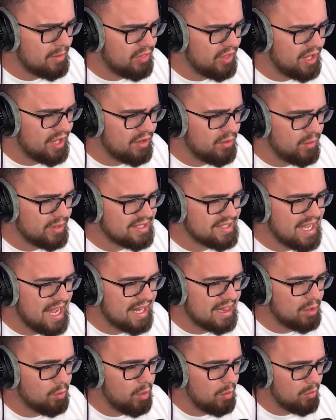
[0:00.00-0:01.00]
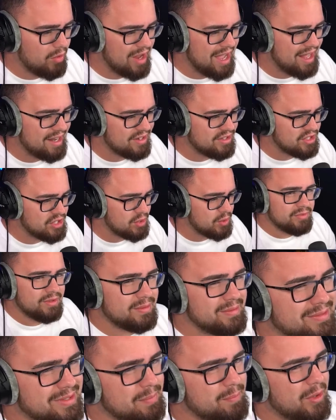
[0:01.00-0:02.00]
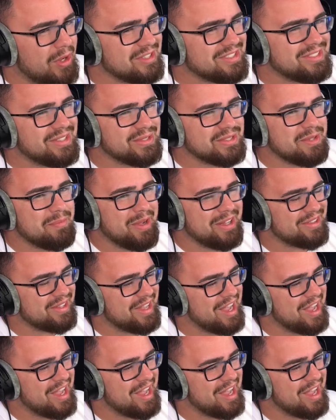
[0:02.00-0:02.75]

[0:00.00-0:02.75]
I think I know exactly where we're headed to. The, the, boss knows about the